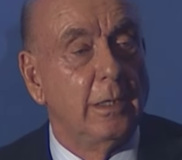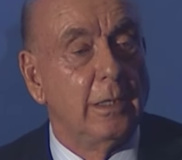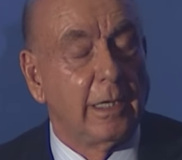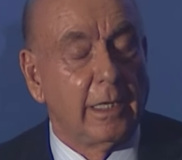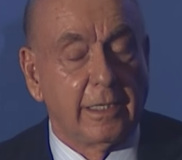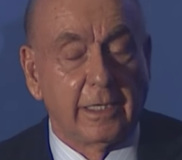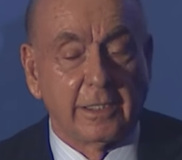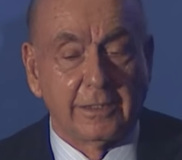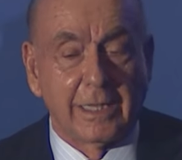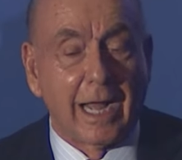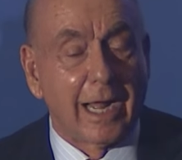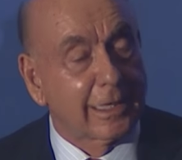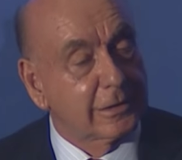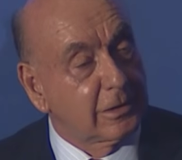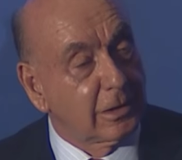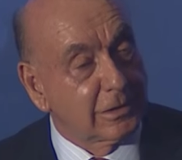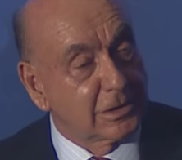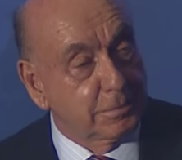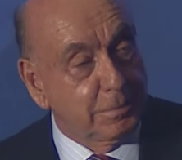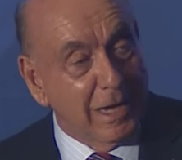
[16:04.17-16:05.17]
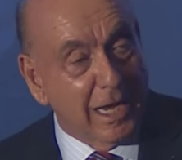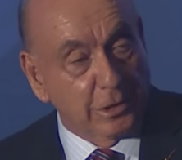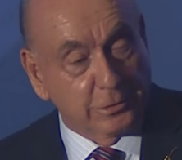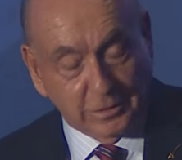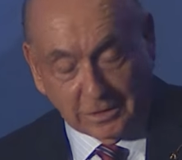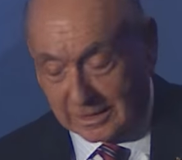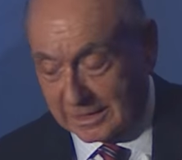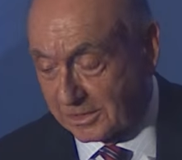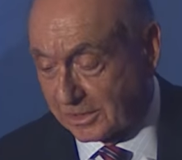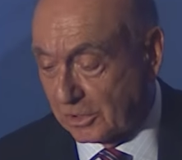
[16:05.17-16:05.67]
And the doctor, as
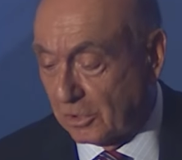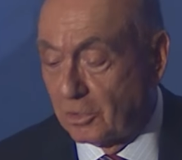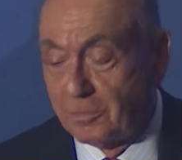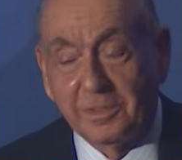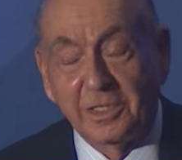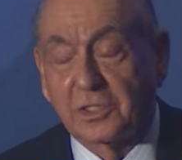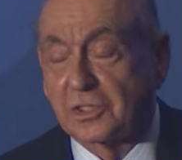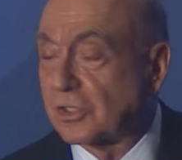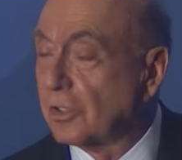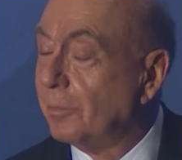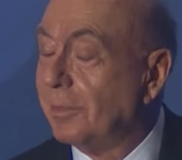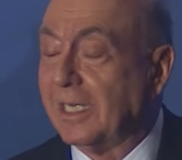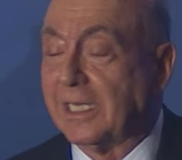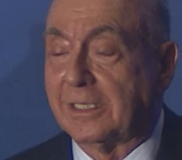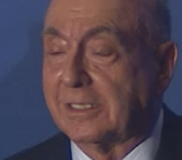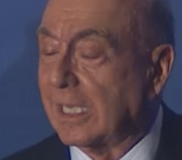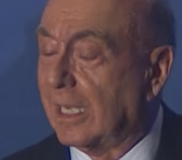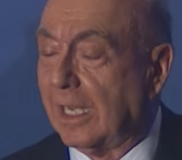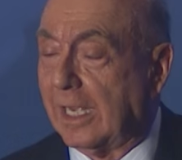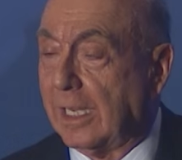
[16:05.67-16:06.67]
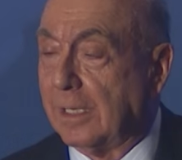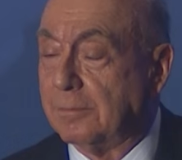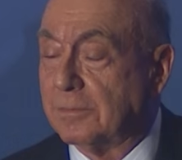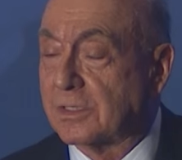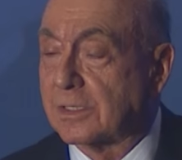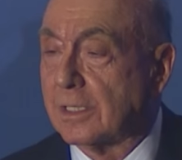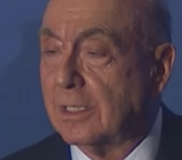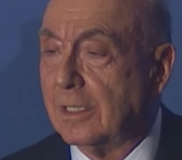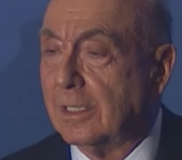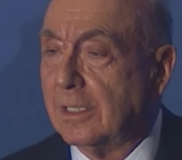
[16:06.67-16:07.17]
Patrick has told me so many times,
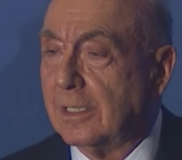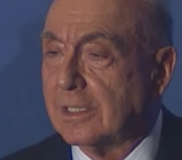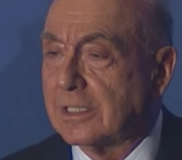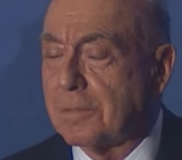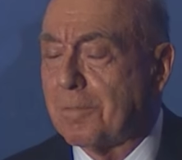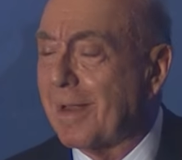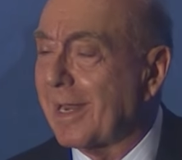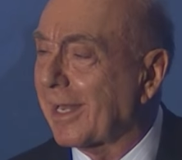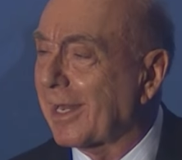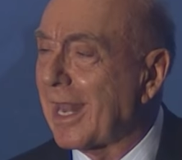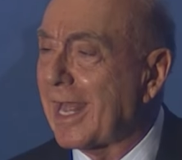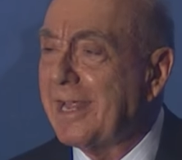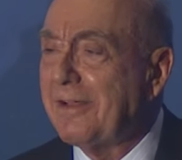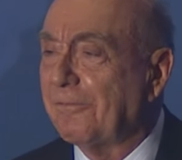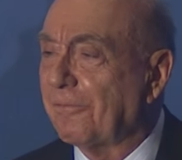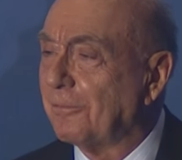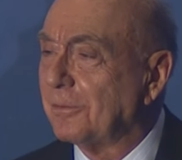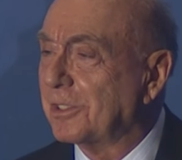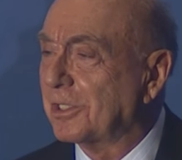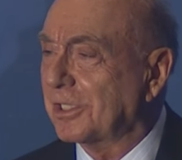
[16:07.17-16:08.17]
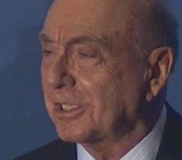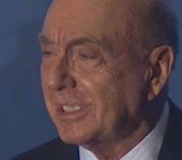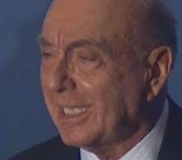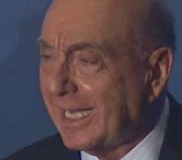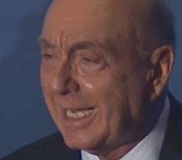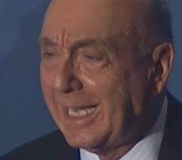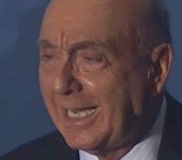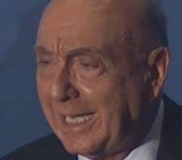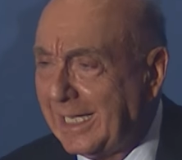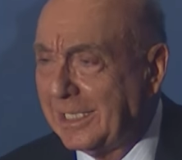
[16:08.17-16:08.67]
said my life was
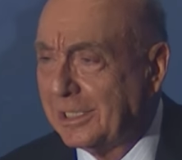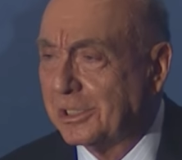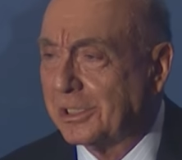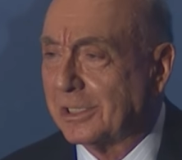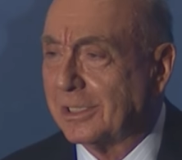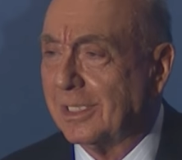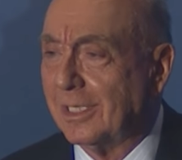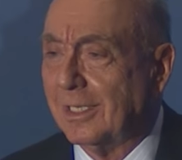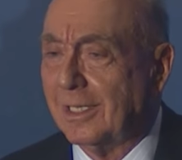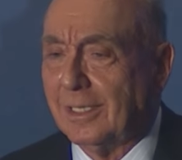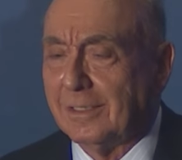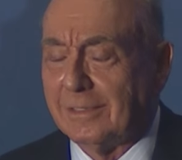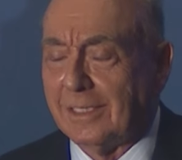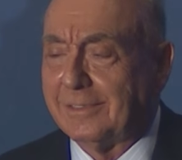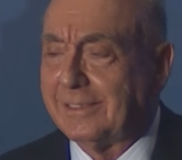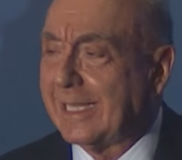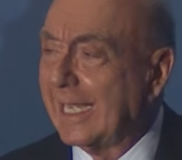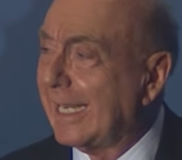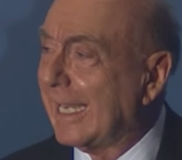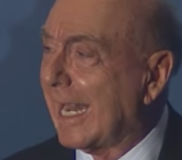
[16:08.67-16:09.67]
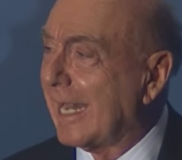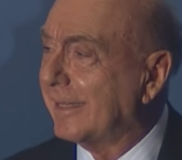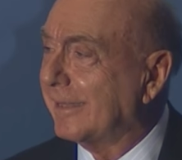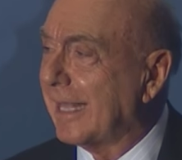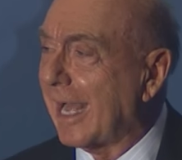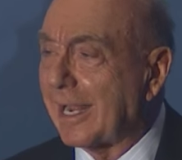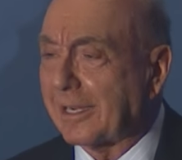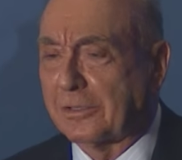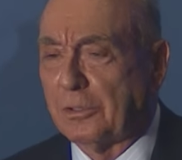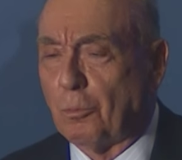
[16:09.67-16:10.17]
changed. The day that
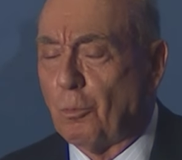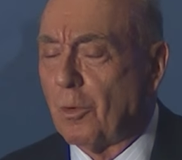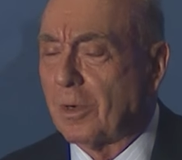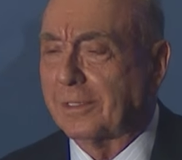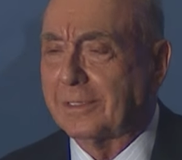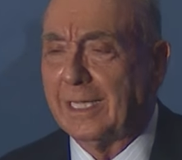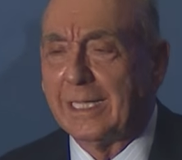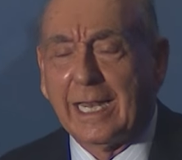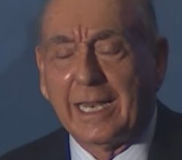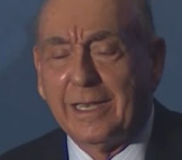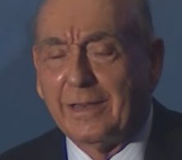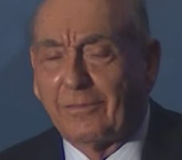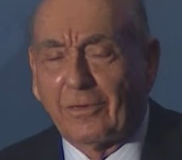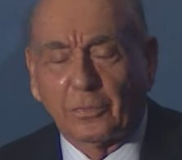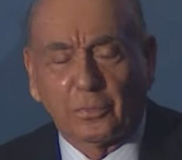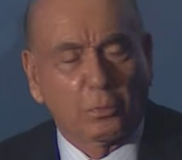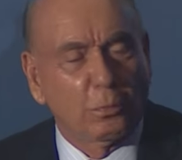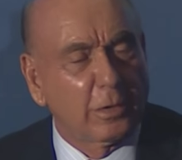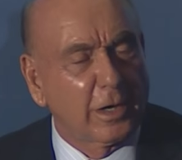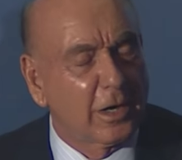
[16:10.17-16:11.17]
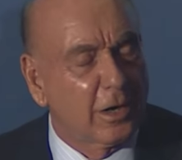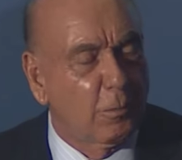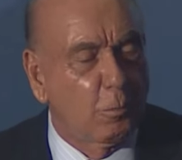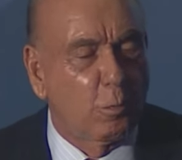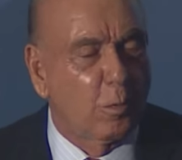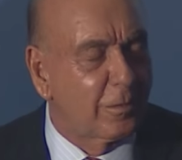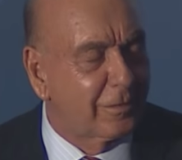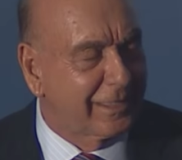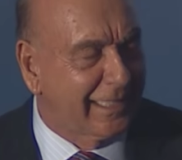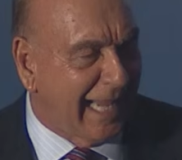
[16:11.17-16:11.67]
doctor walked in, I never thought of the
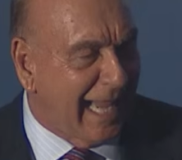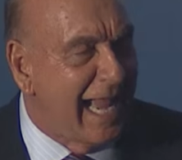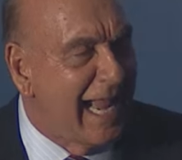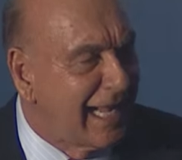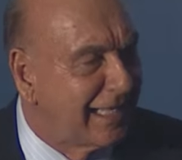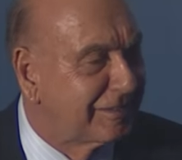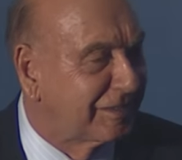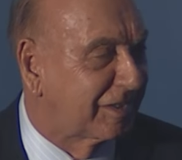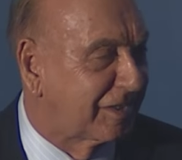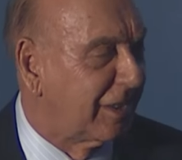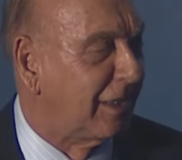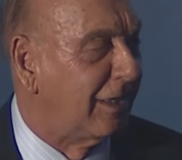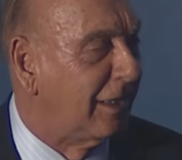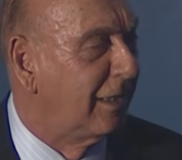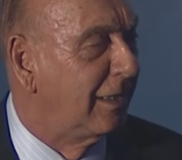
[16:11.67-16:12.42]
word cancer.